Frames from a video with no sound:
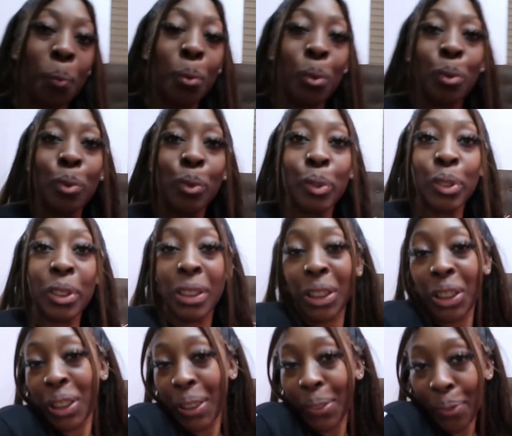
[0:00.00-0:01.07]
walls
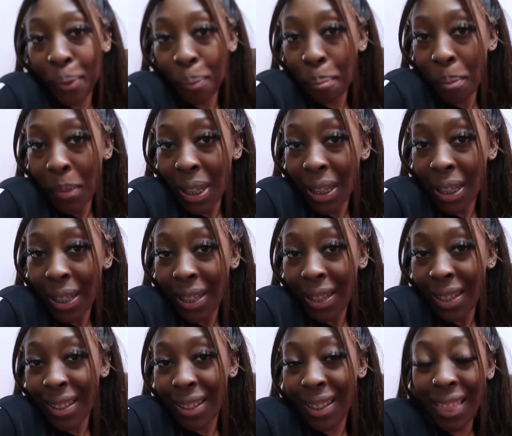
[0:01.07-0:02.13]
just for
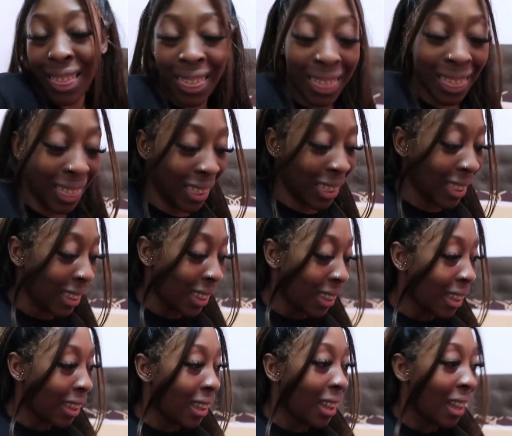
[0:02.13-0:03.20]
me.
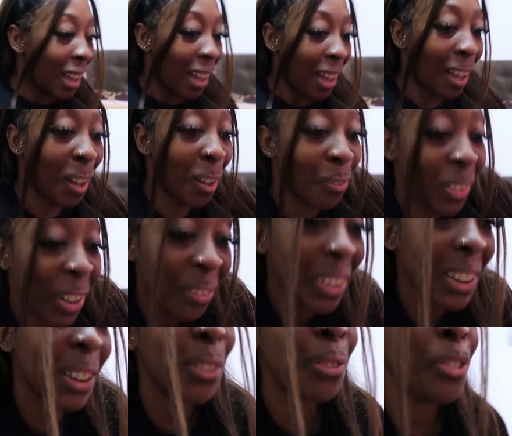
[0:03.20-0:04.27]
Let me
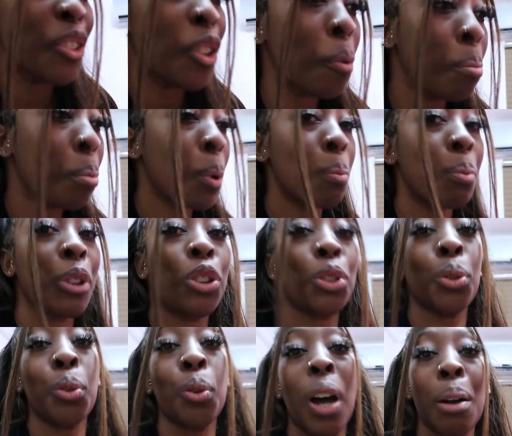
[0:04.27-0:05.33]
give you a proper
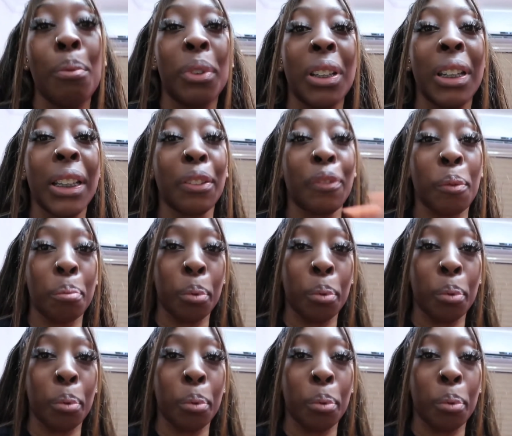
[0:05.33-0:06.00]
tour. I'm gonna give a